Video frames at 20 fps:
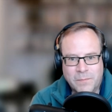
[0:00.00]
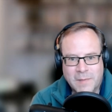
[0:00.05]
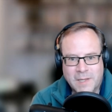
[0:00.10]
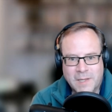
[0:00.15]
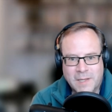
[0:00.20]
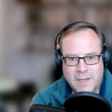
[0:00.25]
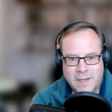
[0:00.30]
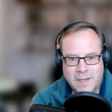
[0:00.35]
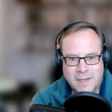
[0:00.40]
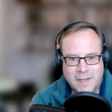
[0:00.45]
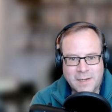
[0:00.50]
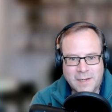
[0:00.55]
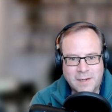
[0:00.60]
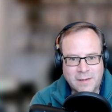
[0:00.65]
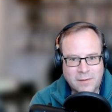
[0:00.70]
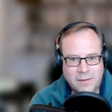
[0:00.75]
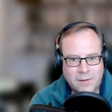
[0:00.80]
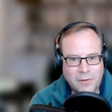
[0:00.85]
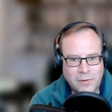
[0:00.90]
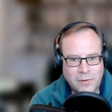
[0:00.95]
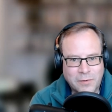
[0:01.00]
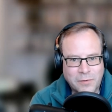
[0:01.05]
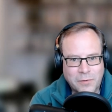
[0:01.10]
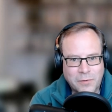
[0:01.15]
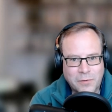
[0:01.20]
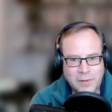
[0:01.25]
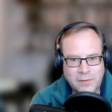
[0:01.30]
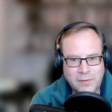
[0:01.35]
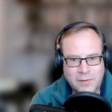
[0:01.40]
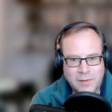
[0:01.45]
you know, there's a lot of
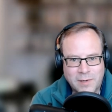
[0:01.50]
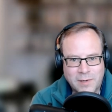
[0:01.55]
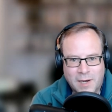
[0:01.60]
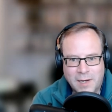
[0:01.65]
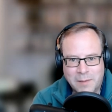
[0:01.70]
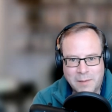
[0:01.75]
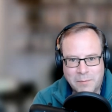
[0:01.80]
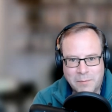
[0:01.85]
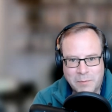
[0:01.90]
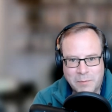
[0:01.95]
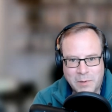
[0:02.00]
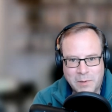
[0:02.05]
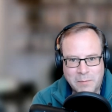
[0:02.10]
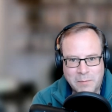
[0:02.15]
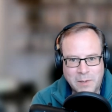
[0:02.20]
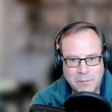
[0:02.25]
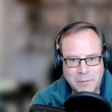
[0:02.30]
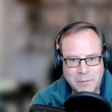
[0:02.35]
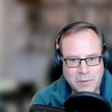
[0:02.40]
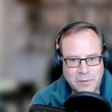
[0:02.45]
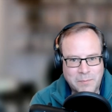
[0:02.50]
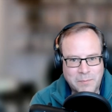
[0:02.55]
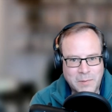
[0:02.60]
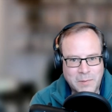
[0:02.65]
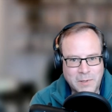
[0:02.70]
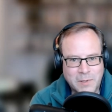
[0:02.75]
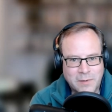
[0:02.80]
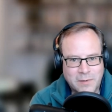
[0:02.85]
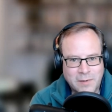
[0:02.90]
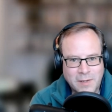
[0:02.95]
noise and hype at the moment, but
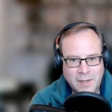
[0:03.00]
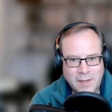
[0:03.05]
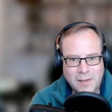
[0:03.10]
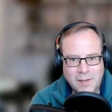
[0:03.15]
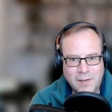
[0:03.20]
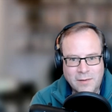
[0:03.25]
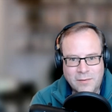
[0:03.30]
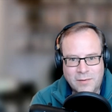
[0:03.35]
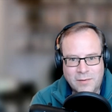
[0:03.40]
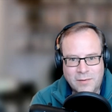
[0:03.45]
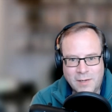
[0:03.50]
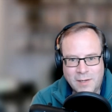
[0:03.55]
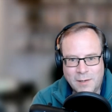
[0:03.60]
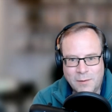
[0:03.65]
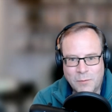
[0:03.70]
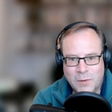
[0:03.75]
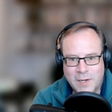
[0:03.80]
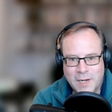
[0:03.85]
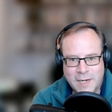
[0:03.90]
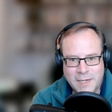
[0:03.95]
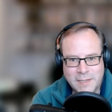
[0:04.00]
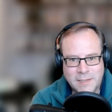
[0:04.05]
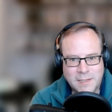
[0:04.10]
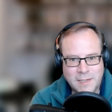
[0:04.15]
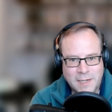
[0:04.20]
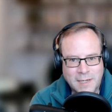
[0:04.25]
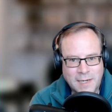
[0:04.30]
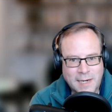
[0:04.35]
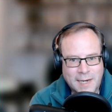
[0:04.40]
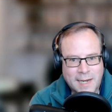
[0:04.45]
seeing what actually
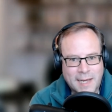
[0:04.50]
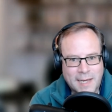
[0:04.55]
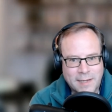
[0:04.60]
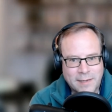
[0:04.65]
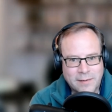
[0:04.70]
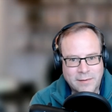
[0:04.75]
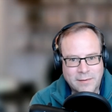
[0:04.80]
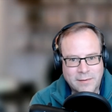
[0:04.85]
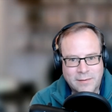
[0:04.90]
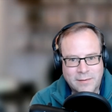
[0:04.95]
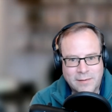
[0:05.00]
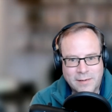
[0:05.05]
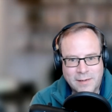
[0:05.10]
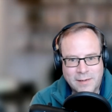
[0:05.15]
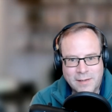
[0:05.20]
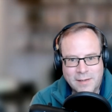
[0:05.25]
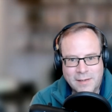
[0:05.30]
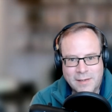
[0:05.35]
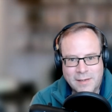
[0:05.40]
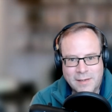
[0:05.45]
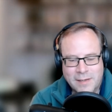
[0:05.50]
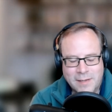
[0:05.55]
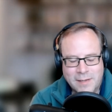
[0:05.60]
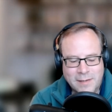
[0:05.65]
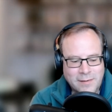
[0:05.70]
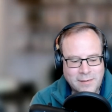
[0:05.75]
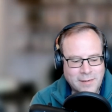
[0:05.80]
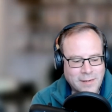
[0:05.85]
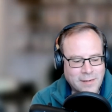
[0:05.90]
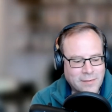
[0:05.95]
lands is
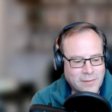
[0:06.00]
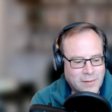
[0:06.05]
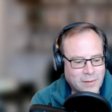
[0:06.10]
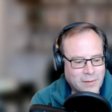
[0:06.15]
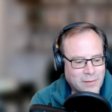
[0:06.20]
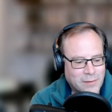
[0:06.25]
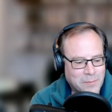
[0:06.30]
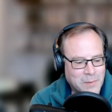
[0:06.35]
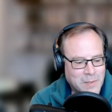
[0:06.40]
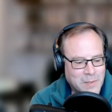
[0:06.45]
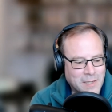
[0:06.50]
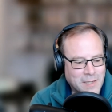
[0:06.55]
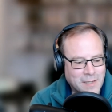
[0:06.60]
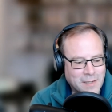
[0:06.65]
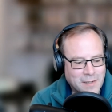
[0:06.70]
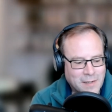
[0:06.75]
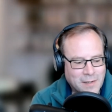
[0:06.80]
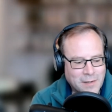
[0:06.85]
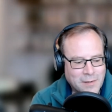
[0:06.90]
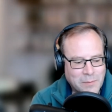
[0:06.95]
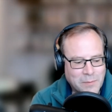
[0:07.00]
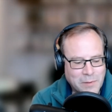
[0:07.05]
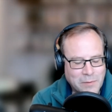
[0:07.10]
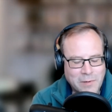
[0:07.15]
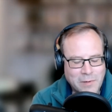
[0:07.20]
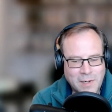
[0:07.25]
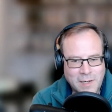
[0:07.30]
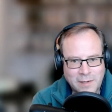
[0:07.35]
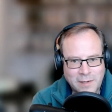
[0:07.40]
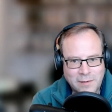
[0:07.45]
is going to be going to be
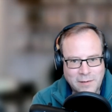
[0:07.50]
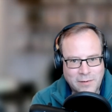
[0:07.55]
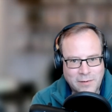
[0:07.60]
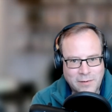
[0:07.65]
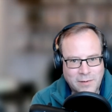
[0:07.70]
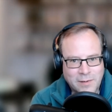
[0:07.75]
really interesting.